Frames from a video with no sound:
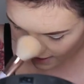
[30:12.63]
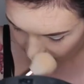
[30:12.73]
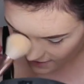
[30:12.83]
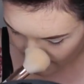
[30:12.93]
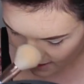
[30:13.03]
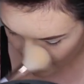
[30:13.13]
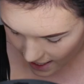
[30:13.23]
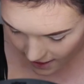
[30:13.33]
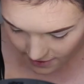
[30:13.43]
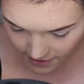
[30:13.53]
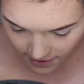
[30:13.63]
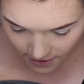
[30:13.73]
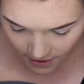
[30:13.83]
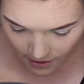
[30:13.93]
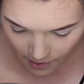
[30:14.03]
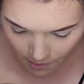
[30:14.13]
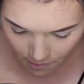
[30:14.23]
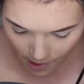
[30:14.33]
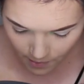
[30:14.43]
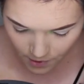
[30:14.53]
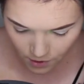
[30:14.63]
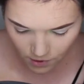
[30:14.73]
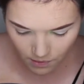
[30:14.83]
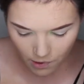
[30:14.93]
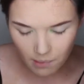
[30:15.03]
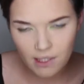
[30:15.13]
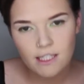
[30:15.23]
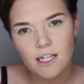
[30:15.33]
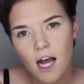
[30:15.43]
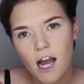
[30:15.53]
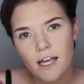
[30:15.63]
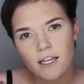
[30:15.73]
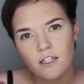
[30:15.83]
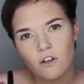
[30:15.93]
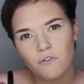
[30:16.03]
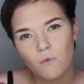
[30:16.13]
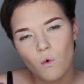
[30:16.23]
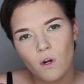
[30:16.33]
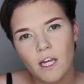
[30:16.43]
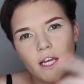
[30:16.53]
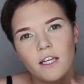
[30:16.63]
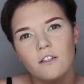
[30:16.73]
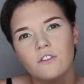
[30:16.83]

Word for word: is that Bubbles was probably tired of walking.